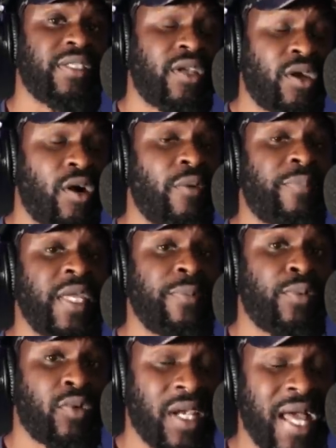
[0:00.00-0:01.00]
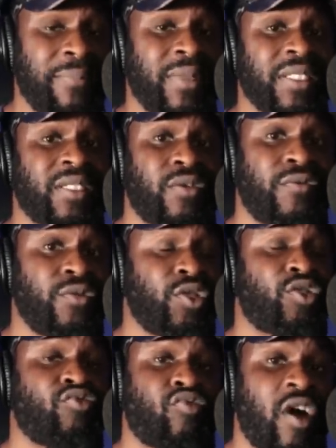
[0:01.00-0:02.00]
there's a lot of people like myself who
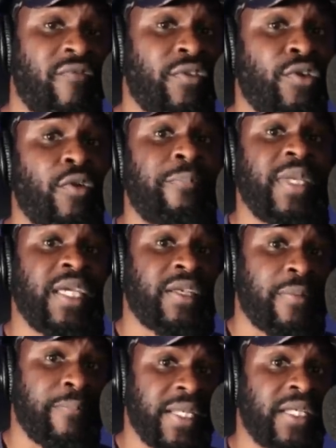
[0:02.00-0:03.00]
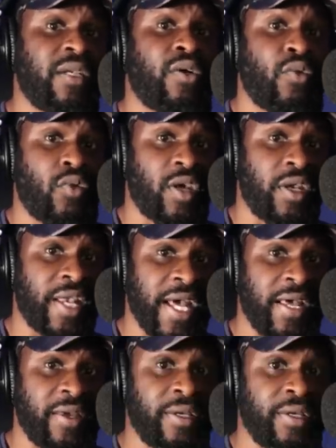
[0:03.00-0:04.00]
just rather not be in the middle of all of that.